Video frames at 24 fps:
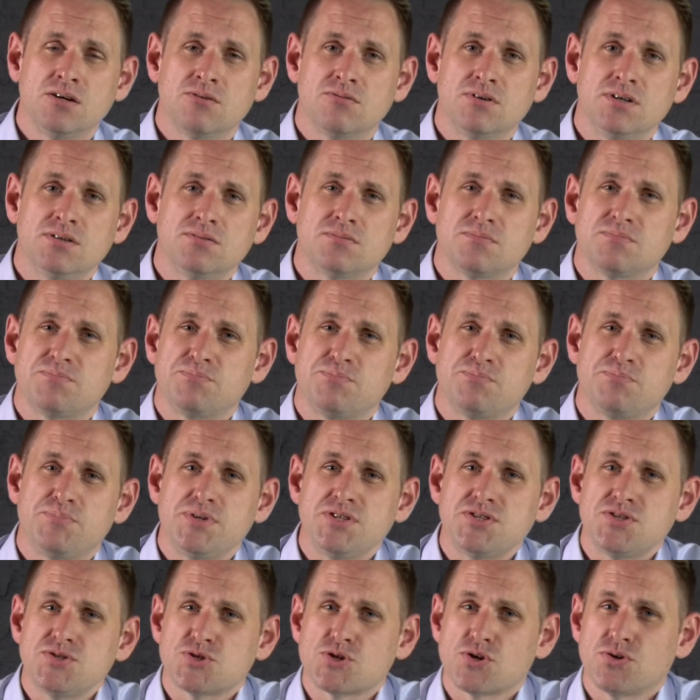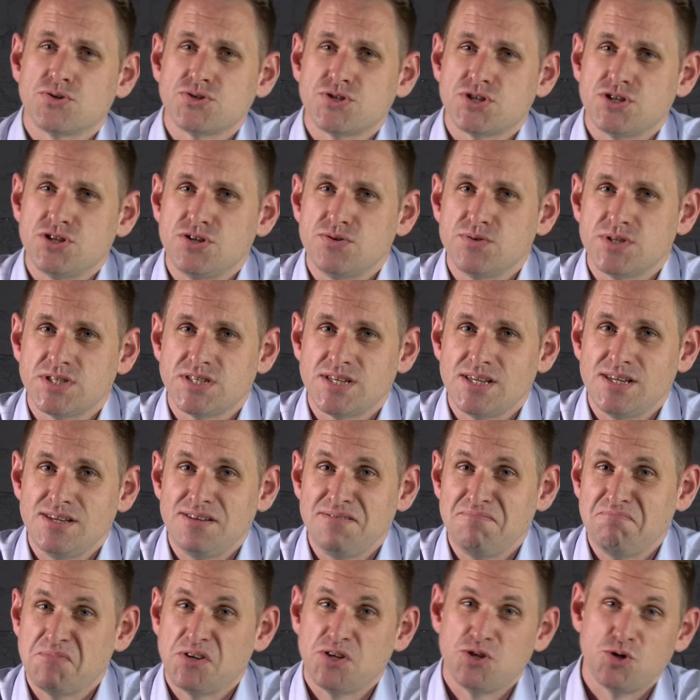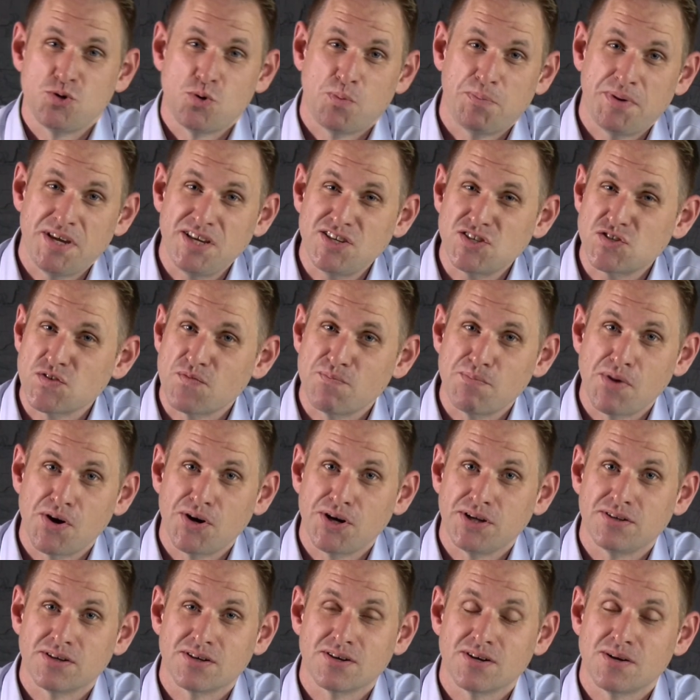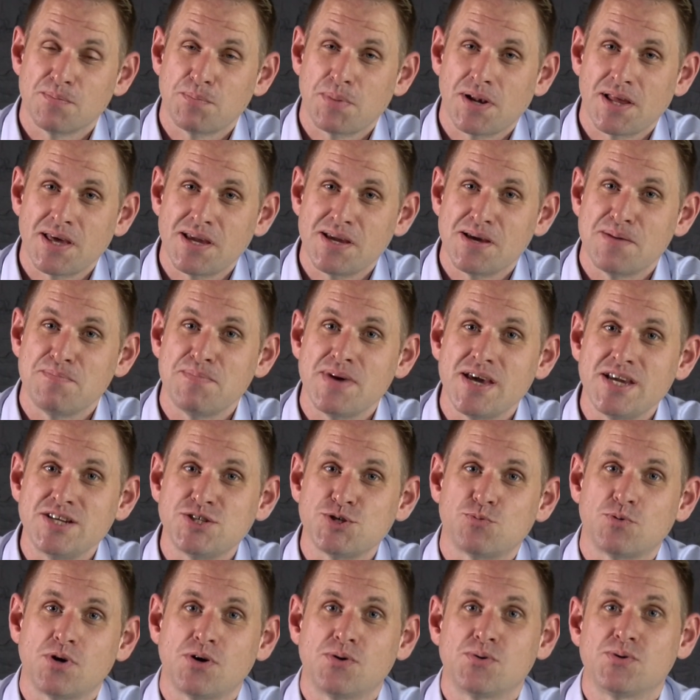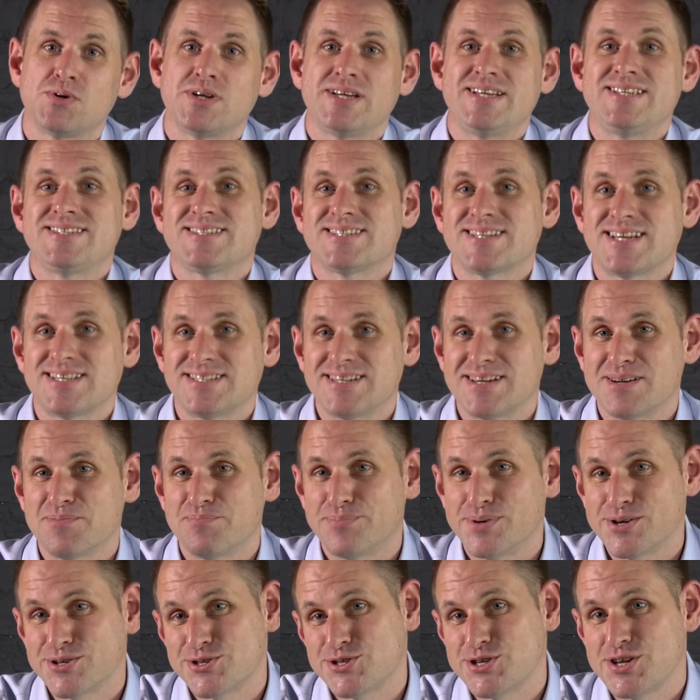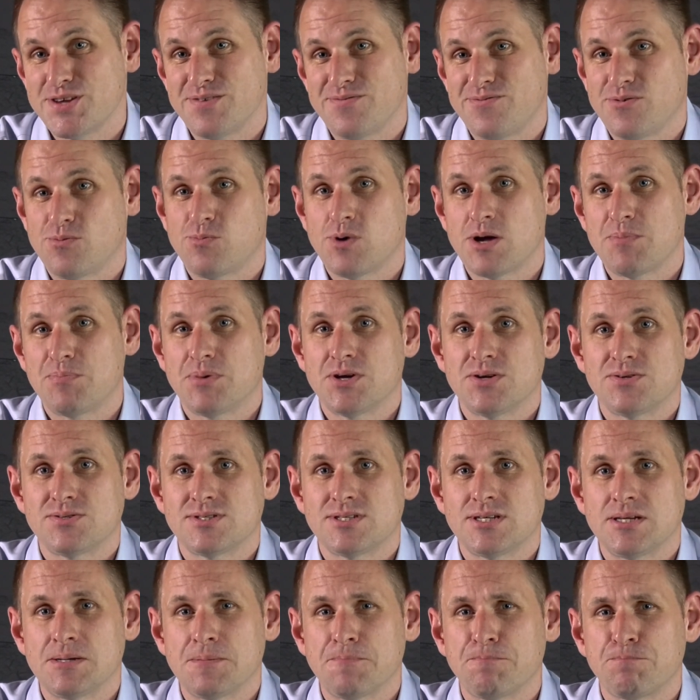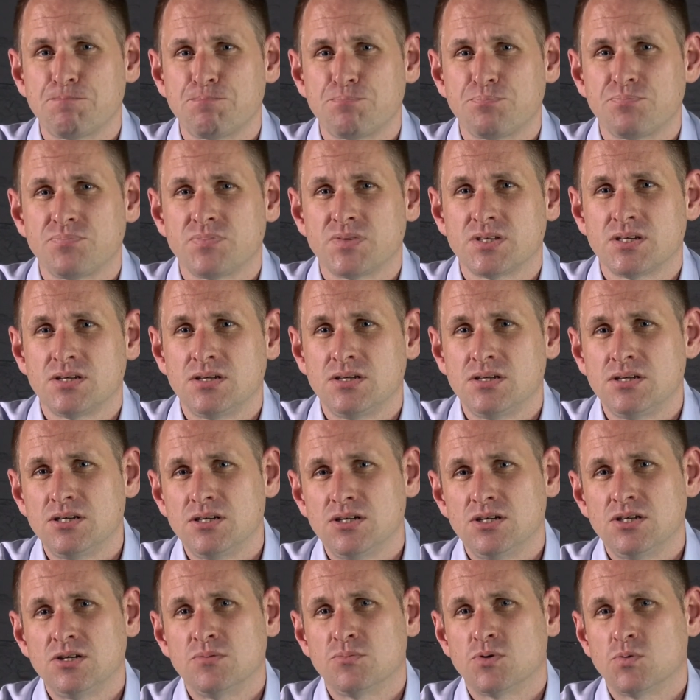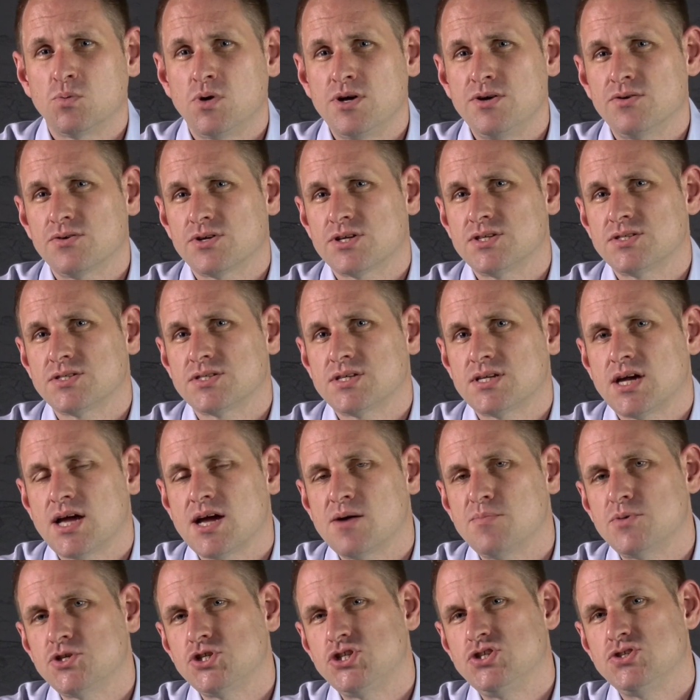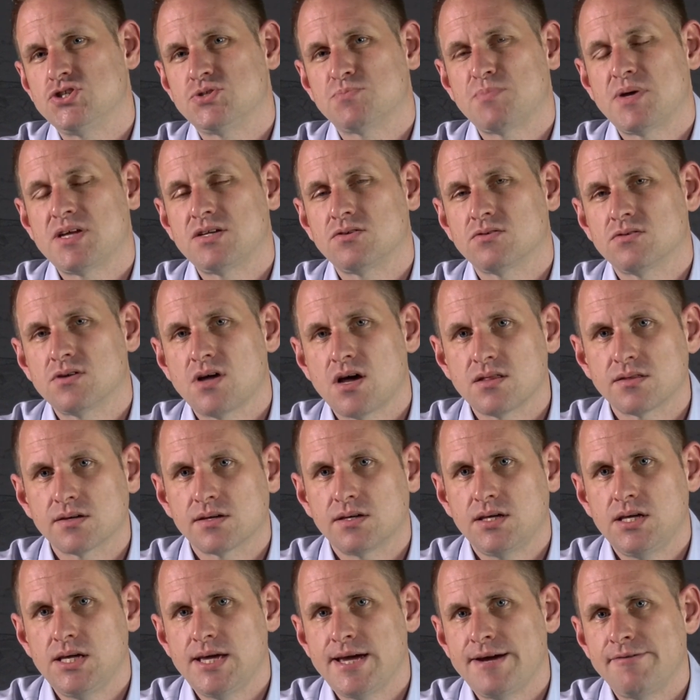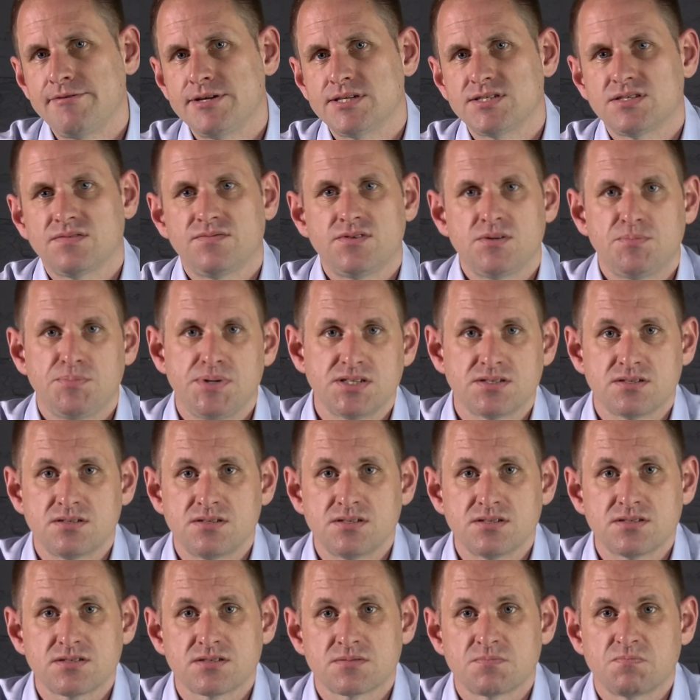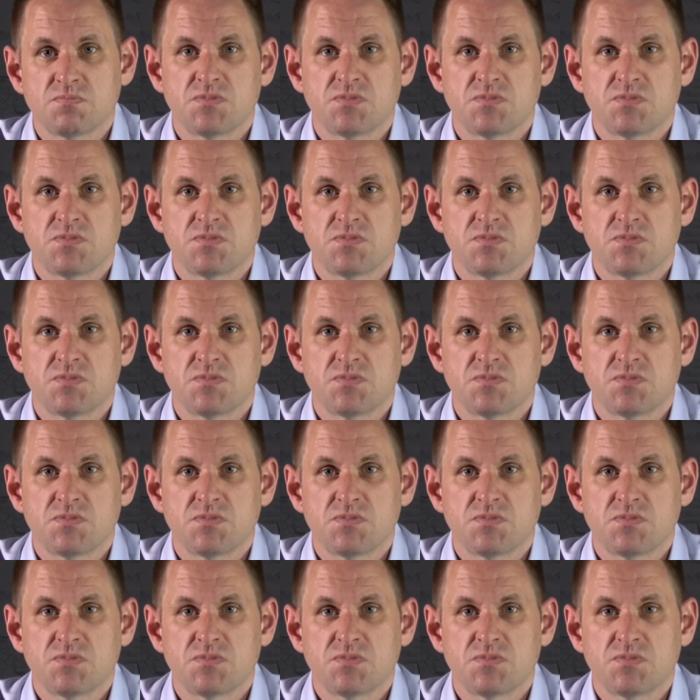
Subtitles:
Well, business continuity and your peace of mind are going to play a major role in setting a budget for web hosting. But why not consider how much you spend on other key areas of your business?